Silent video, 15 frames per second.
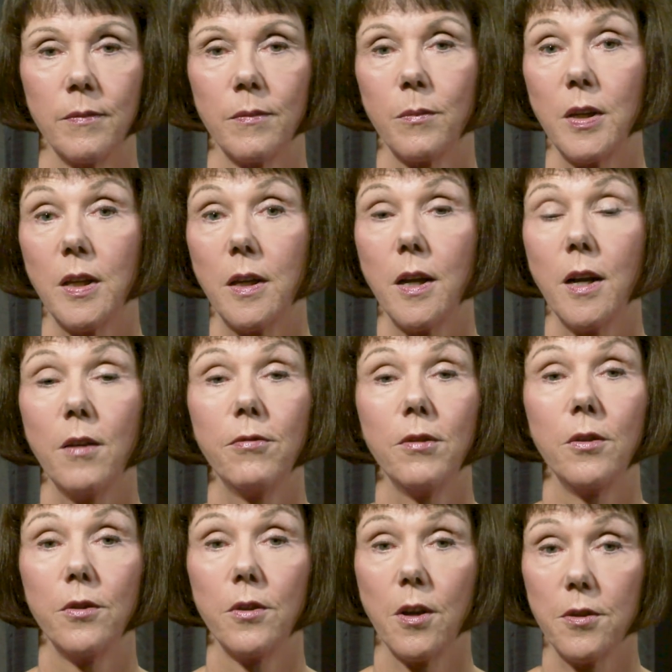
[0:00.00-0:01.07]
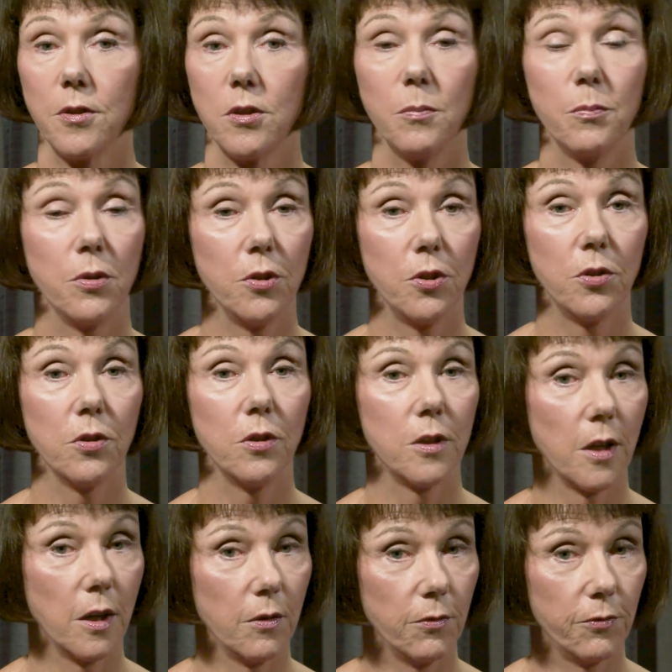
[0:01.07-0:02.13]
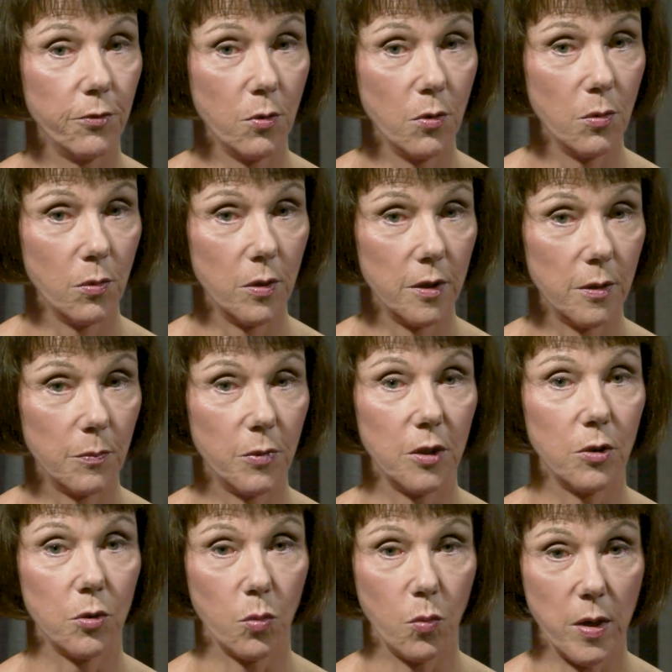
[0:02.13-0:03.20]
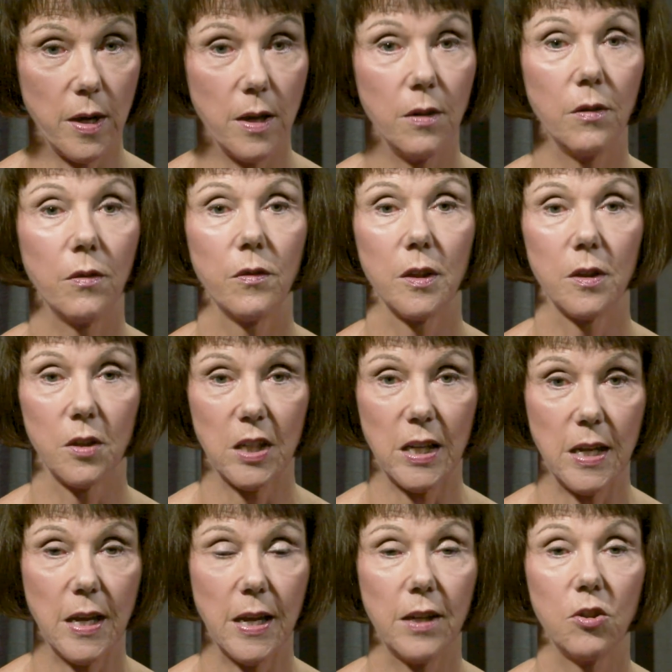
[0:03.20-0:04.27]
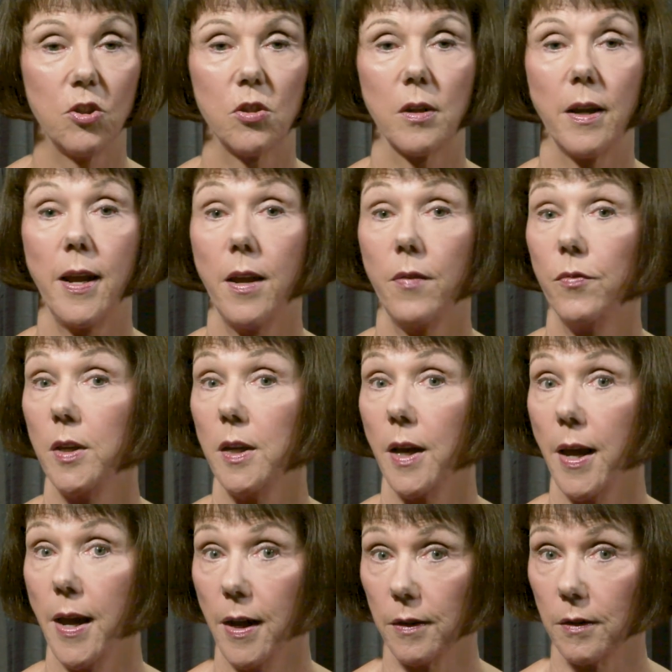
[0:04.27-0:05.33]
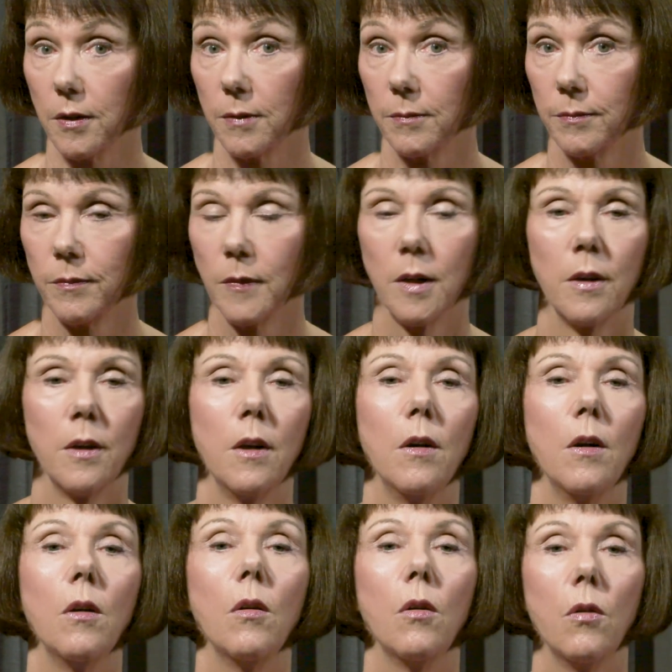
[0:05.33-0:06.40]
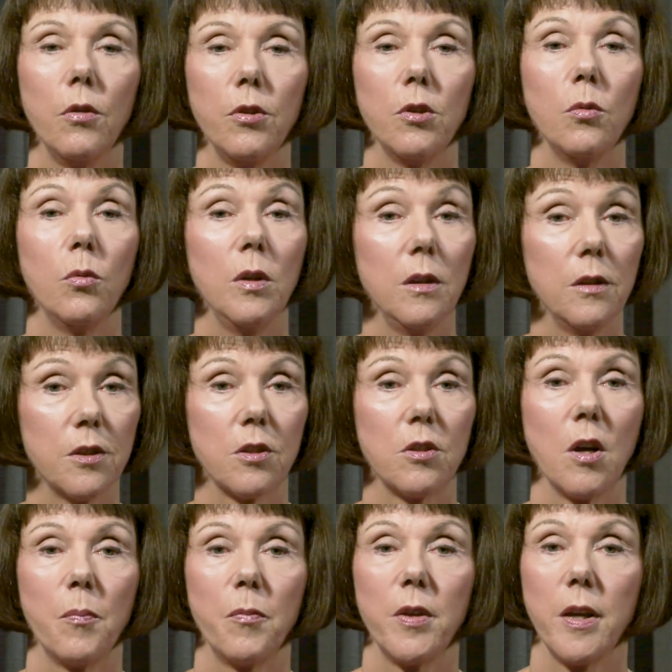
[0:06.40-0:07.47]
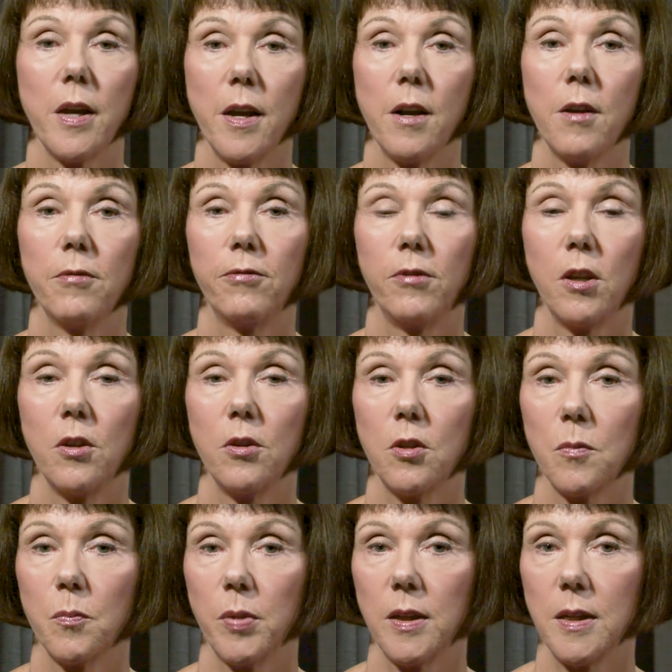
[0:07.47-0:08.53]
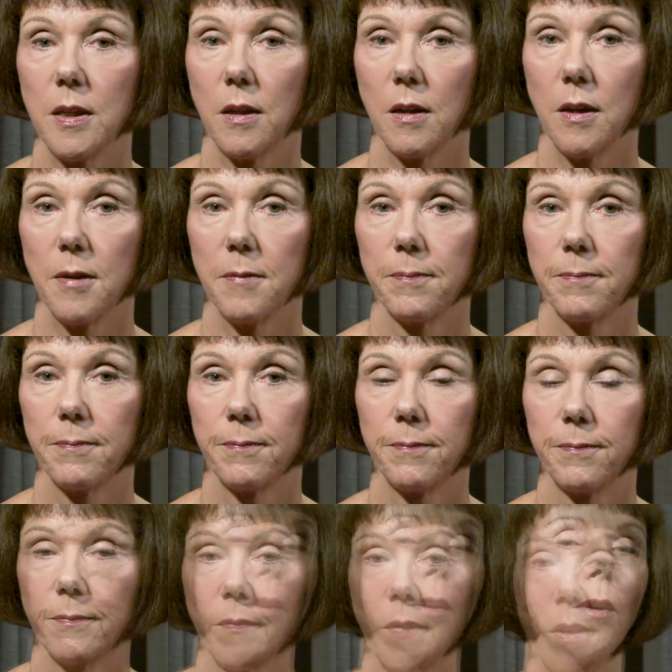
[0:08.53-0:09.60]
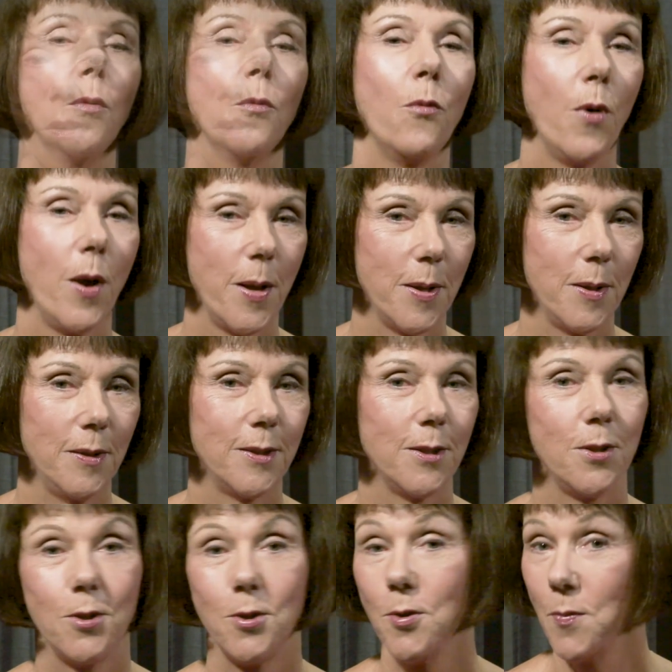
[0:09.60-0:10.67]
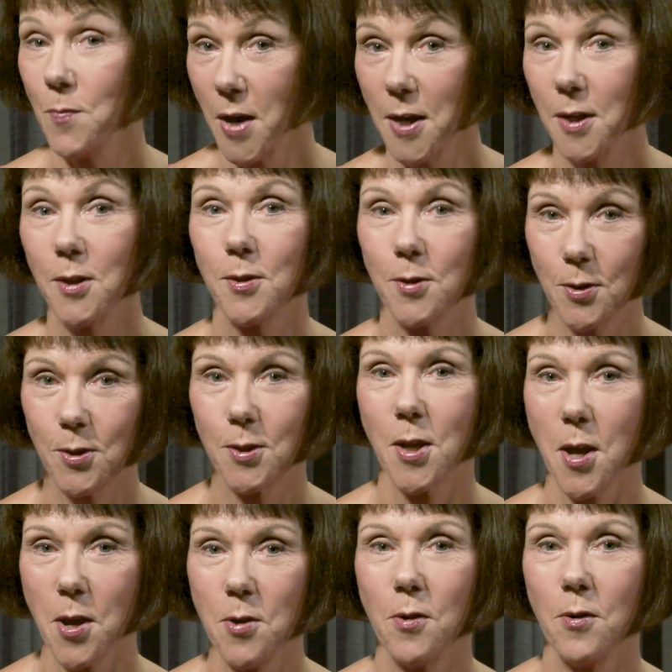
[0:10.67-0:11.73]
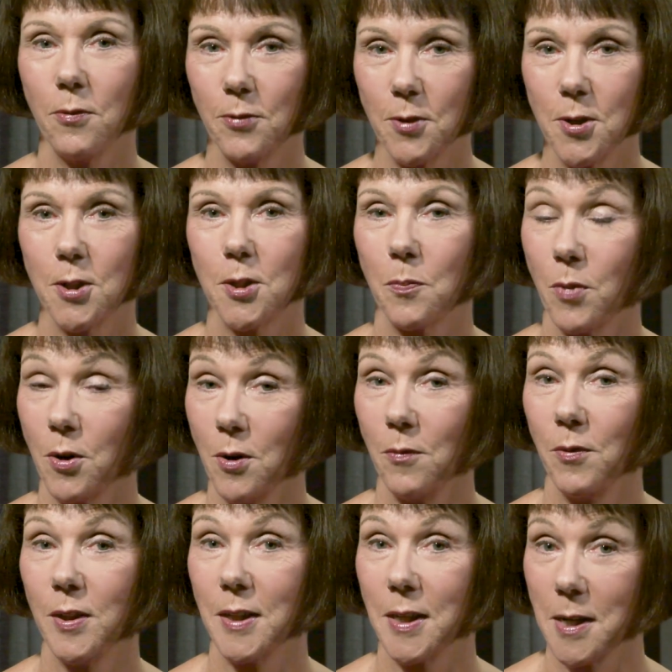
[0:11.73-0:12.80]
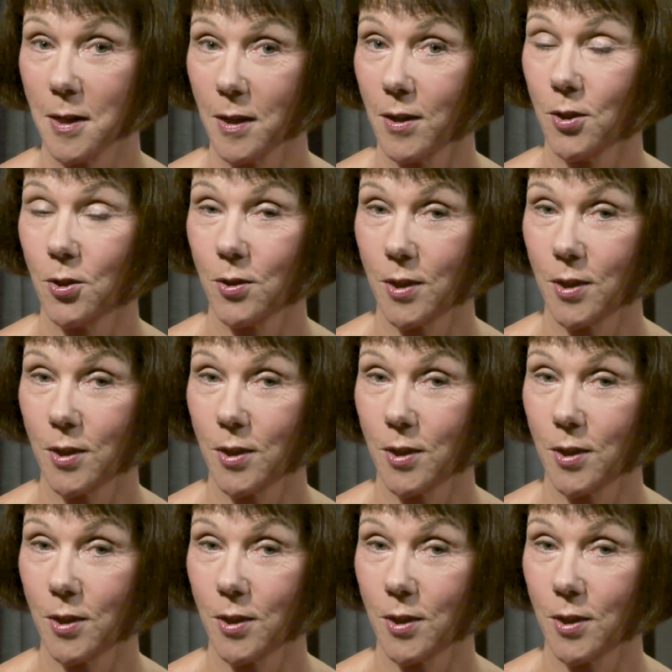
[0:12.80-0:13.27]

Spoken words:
Be careful not to push your tongue forward between the TH and the ank, or you will stop the airflow completely. Well, did you manage to say your first perfect English